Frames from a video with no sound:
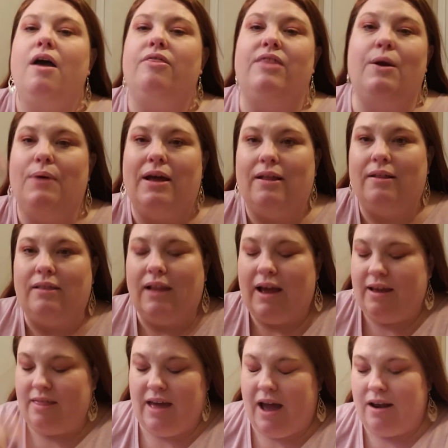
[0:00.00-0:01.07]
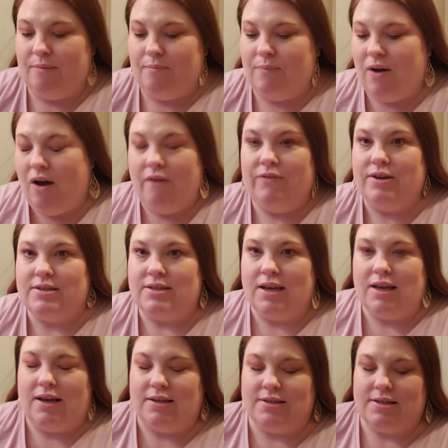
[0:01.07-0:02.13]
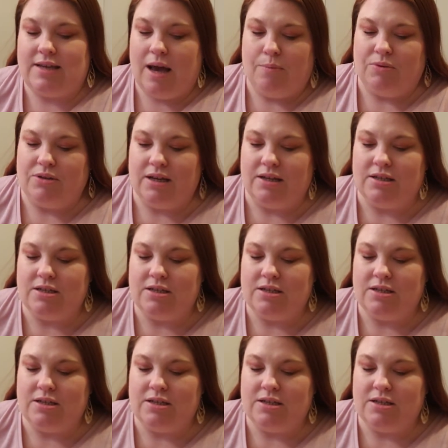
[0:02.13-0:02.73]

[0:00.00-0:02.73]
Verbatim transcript: they went like that, obviously, because it's Hamilton.